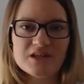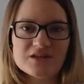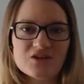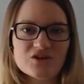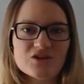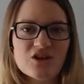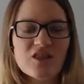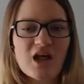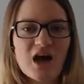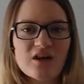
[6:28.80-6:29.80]
So there's a
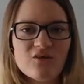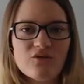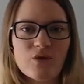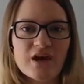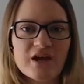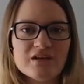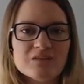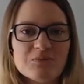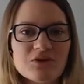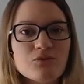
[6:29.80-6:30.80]
lot of
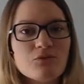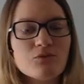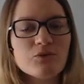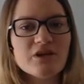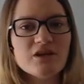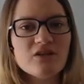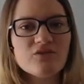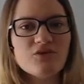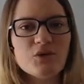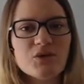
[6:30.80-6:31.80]
ways, but
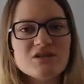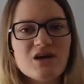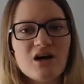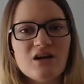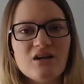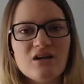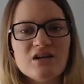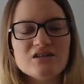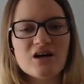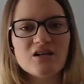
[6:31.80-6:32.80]
the focus
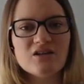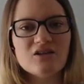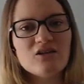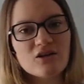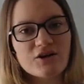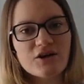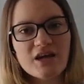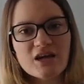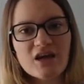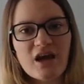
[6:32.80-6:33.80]
is on
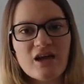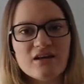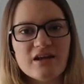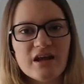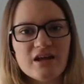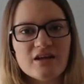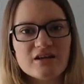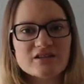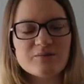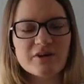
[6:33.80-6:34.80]
learning and
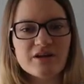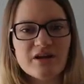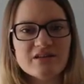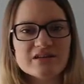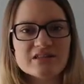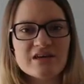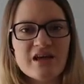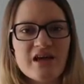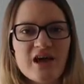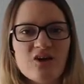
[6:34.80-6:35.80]
gaining experience,
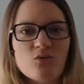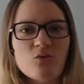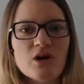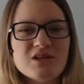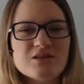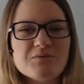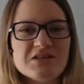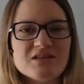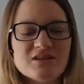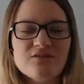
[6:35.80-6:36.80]
and what
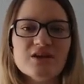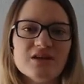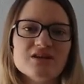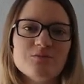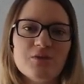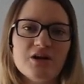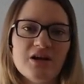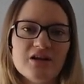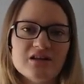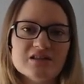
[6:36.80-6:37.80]
specific
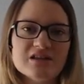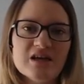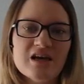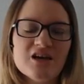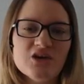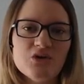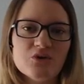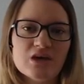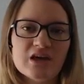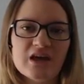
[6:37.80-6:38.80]
experience
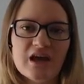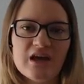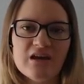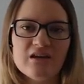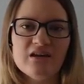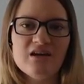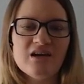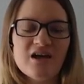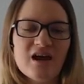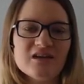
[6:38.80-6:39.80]
you can gain.
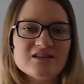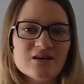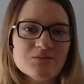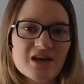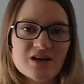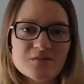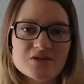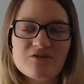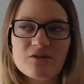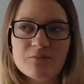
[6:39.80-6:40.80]
And
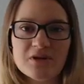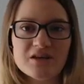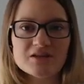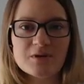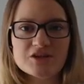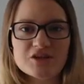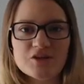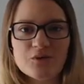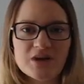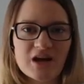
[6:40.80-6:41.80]
sometimes for me,
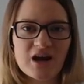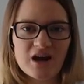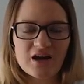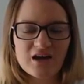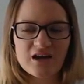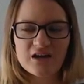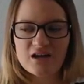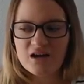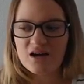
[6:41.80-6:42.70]
especially when I